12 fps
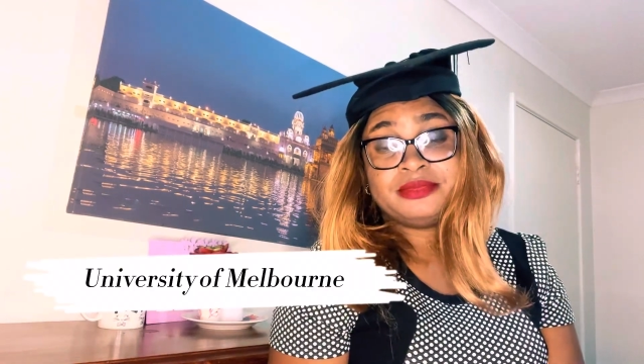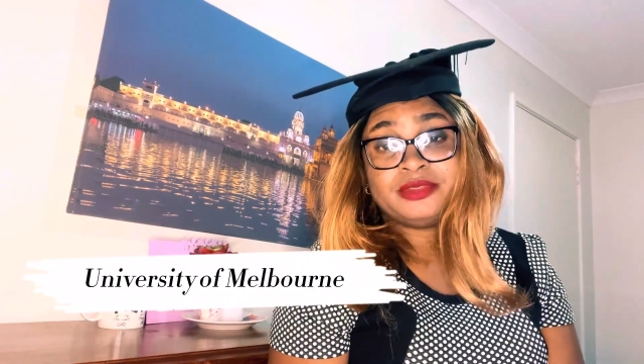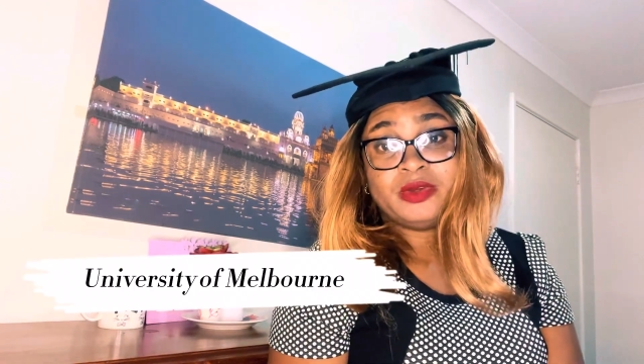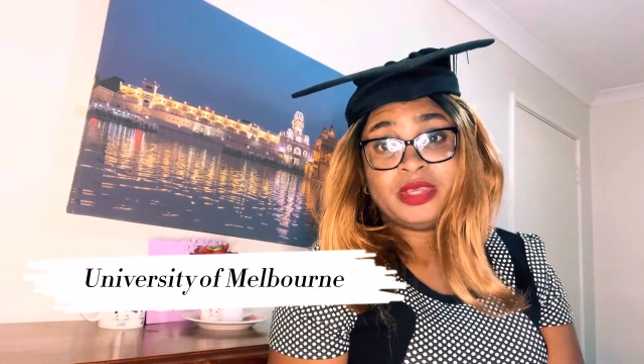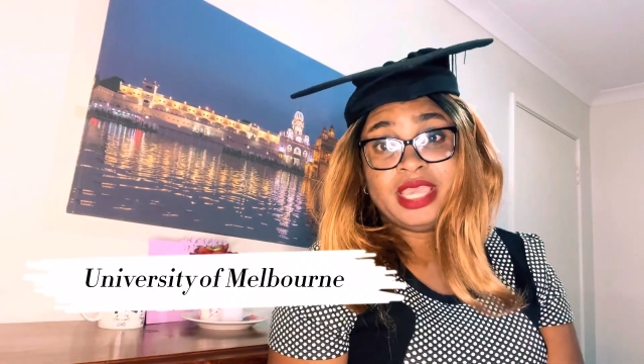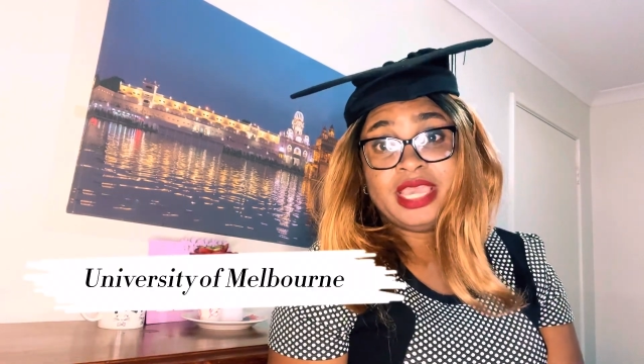
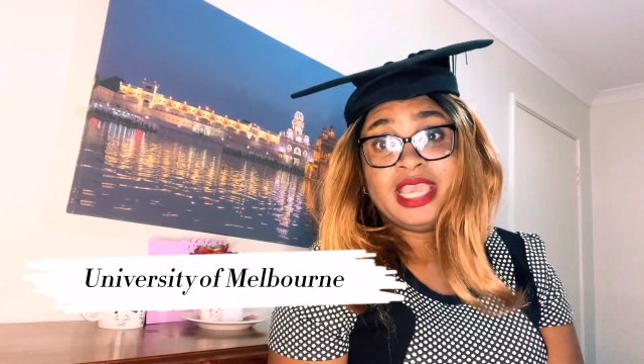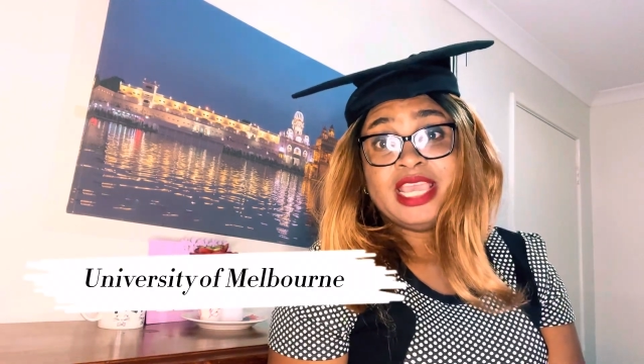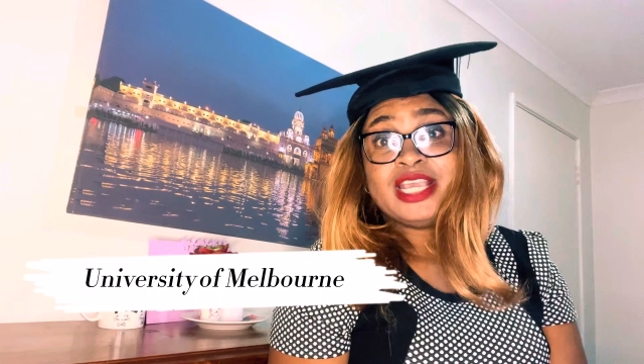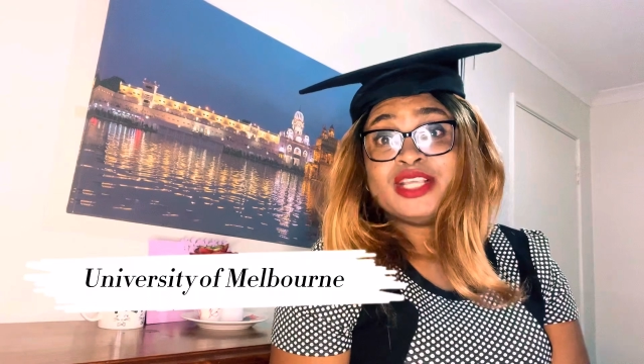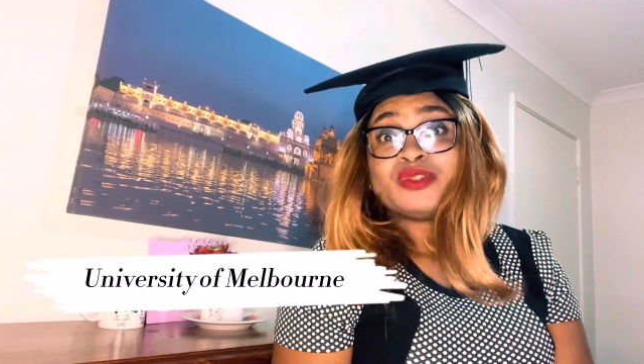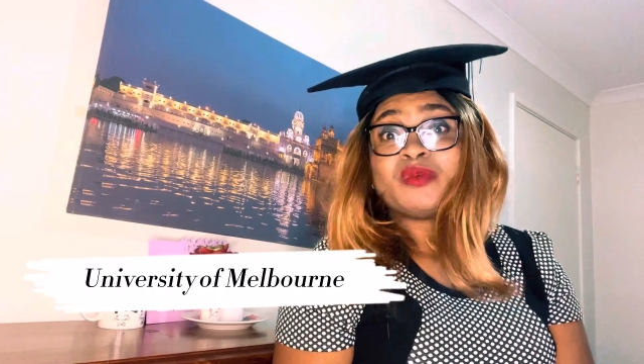Okay,
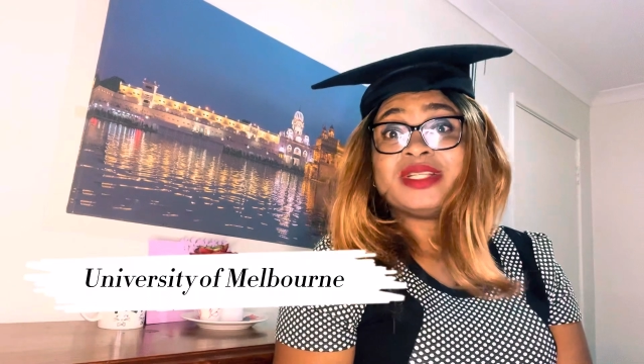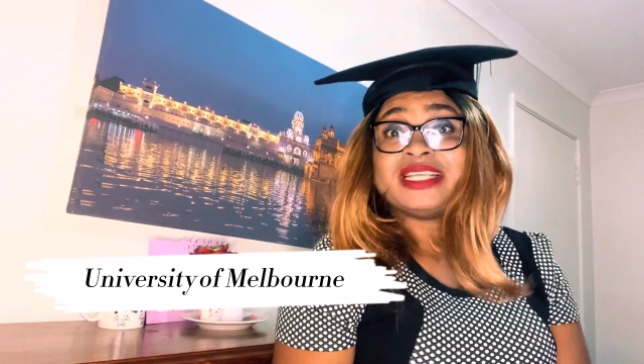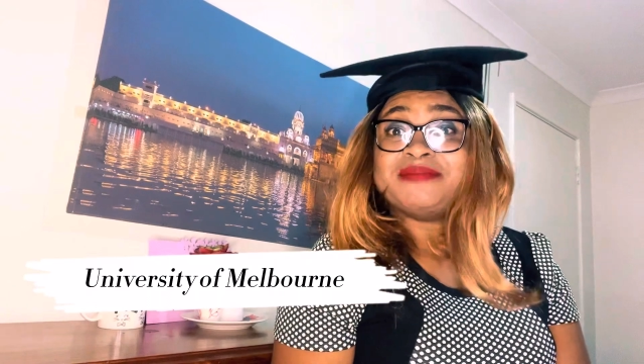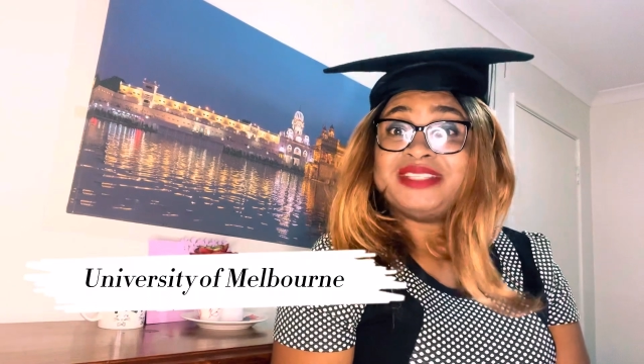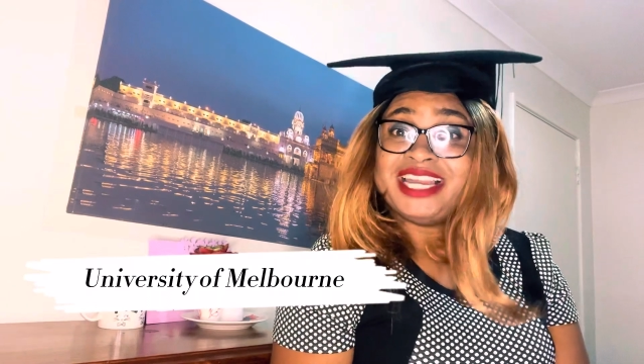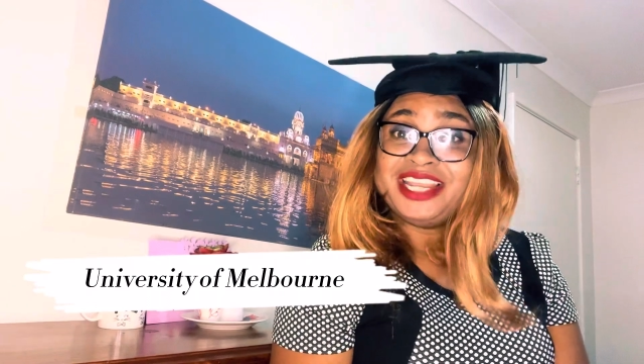so what
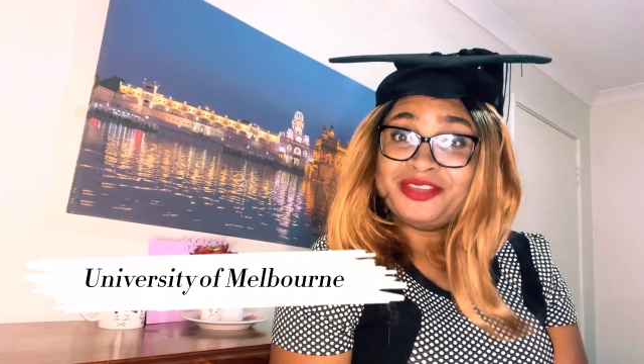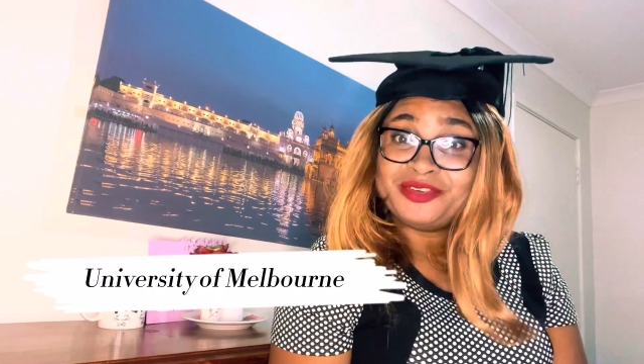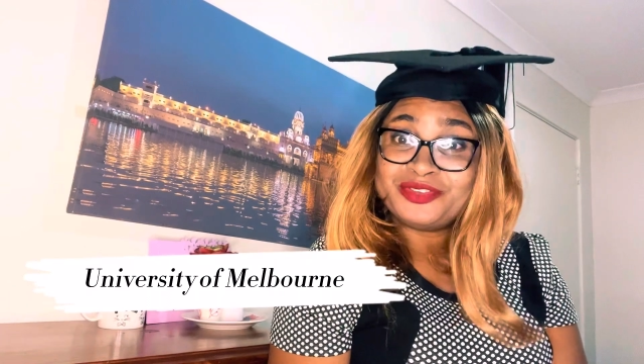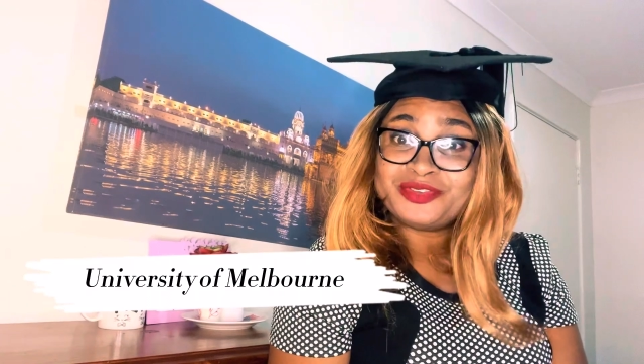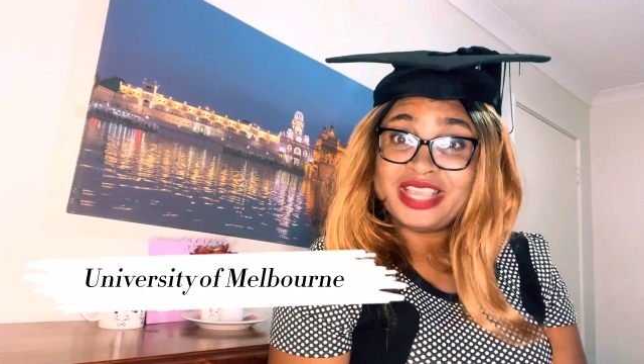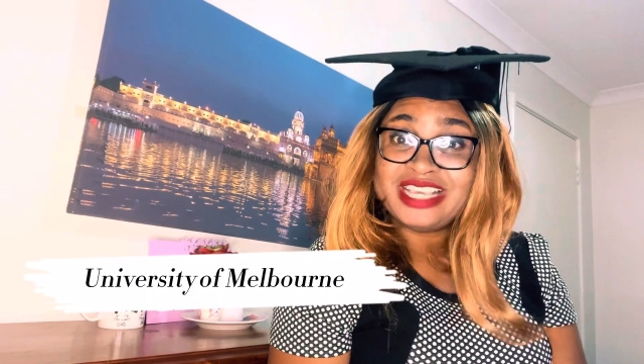I'm telling you
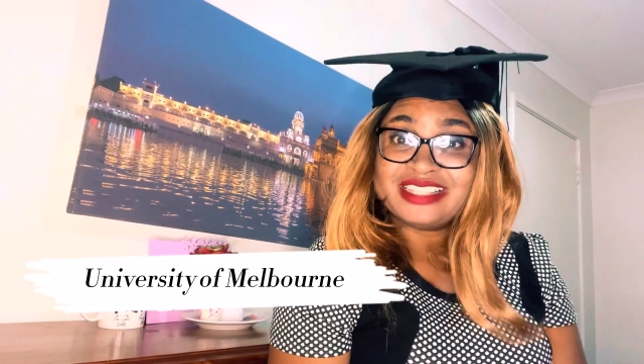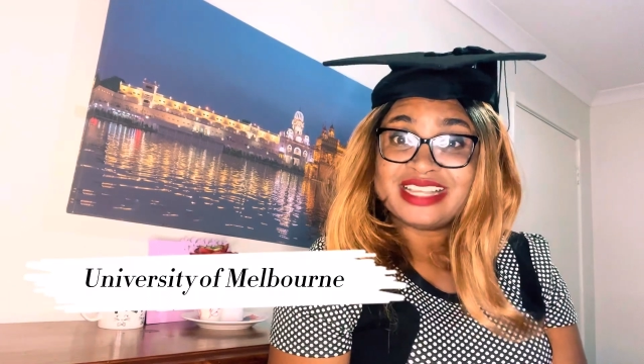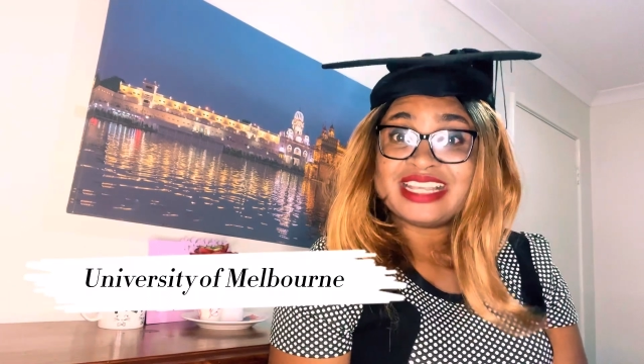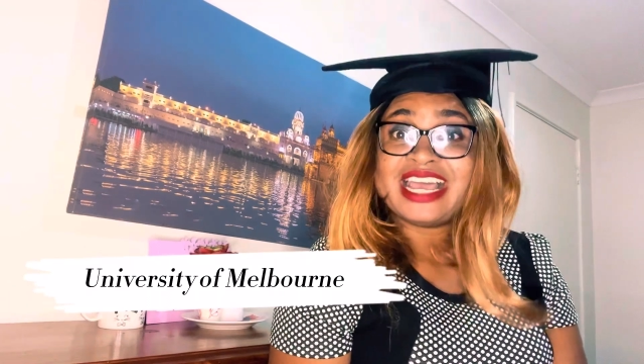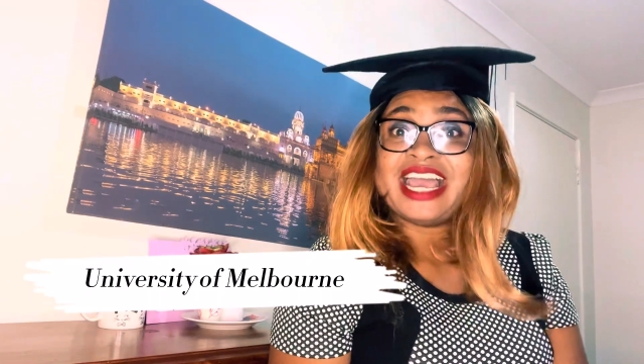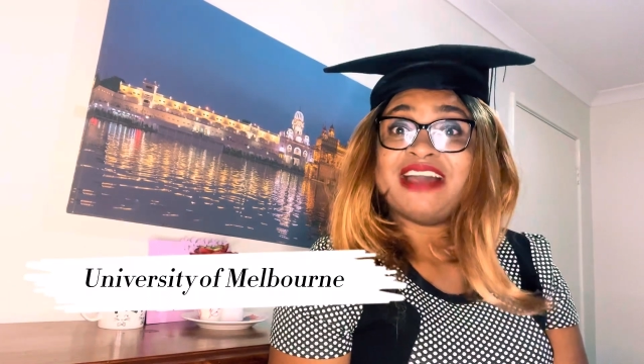today is
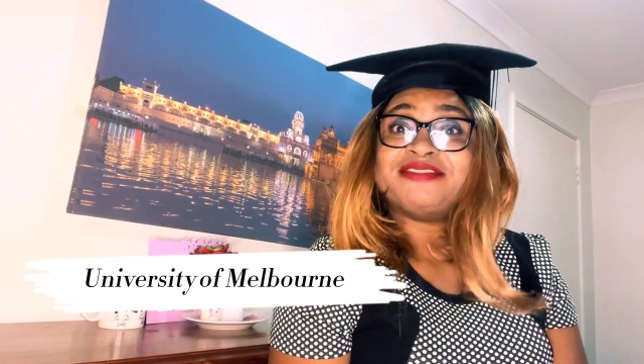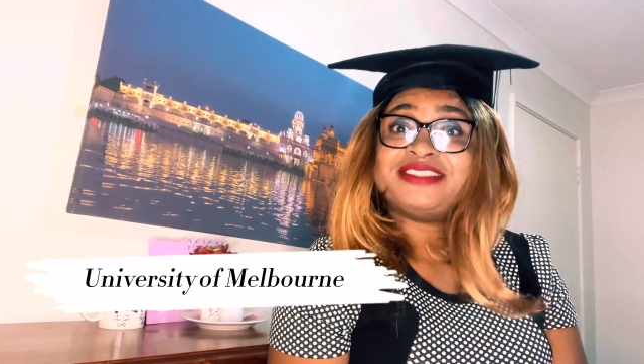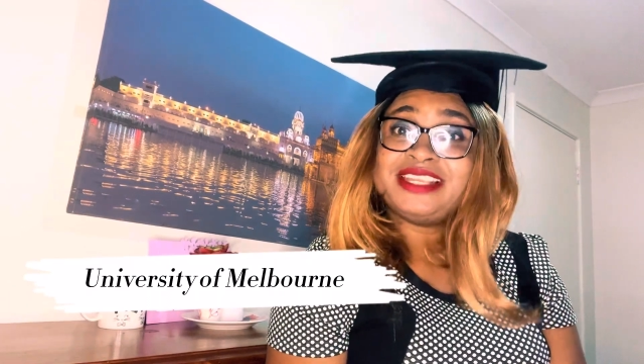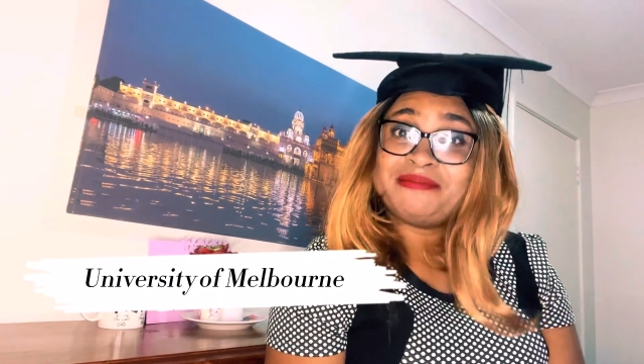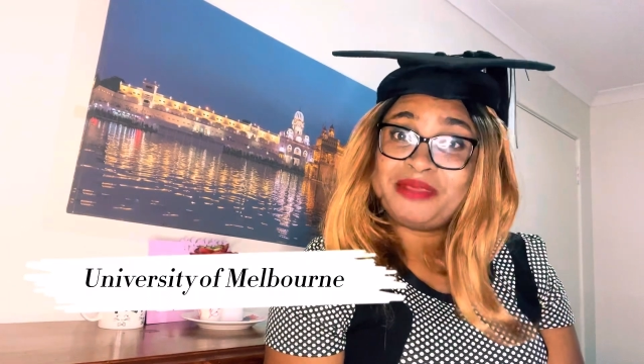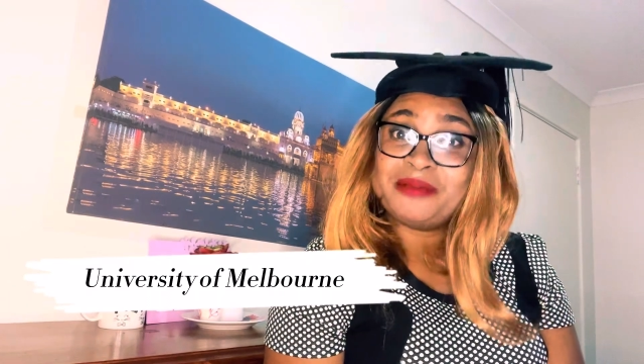that I have
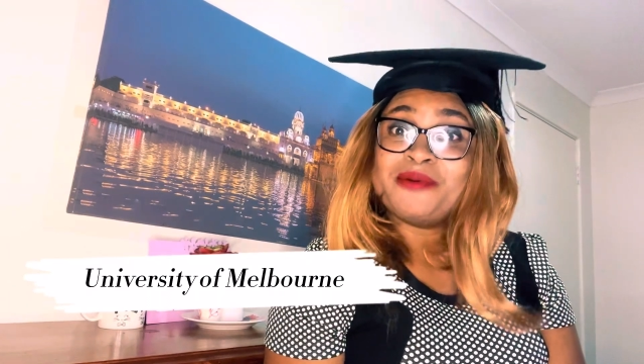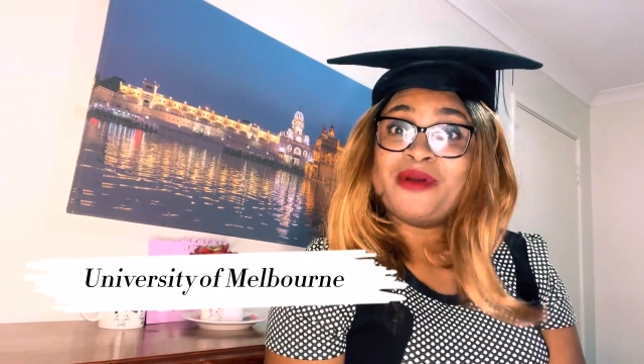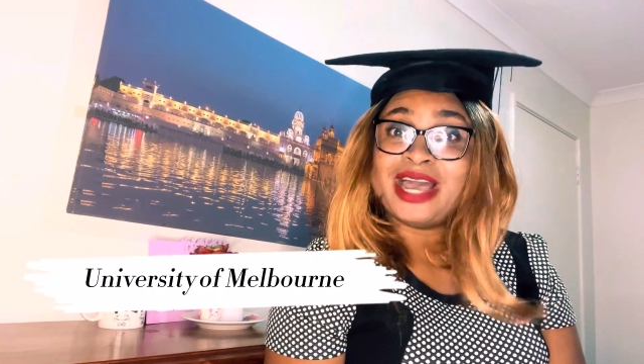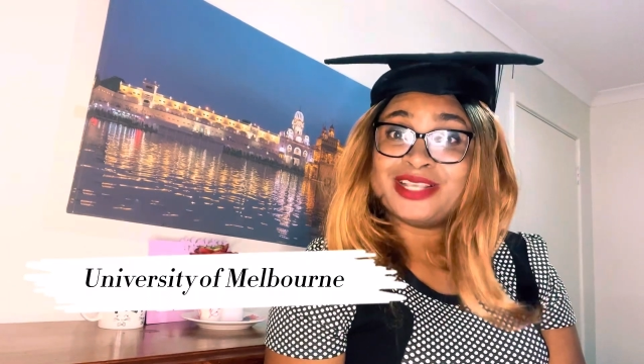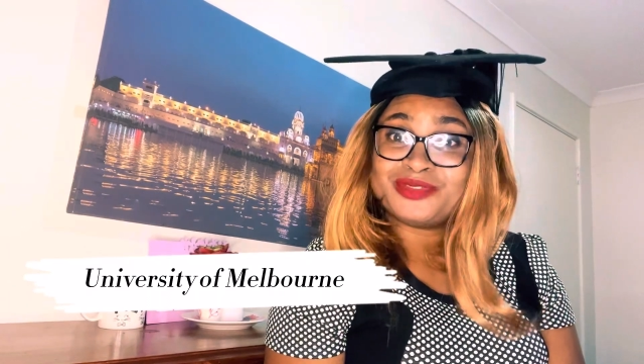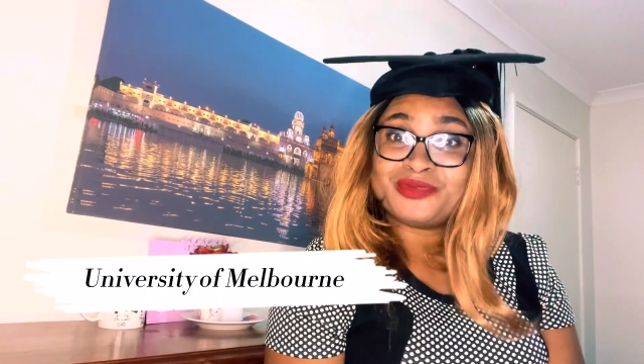seen people
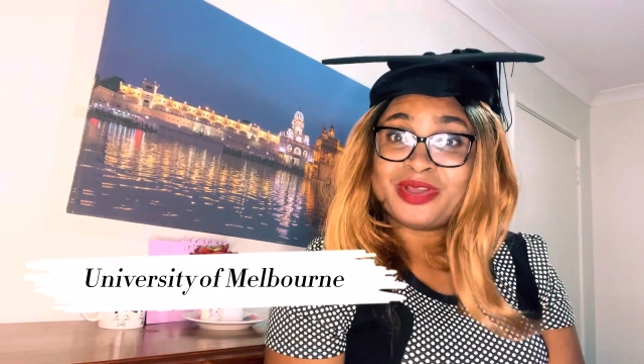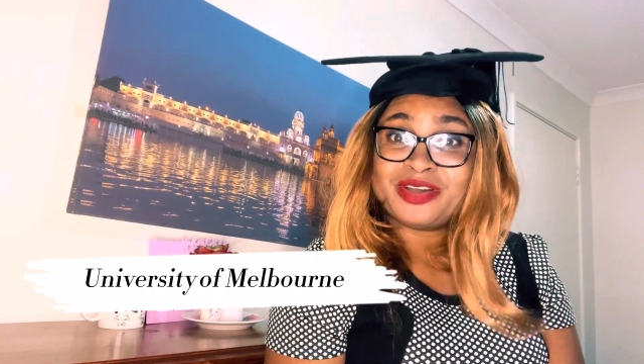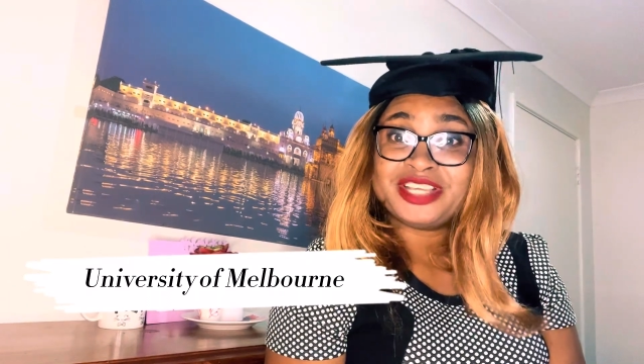as well.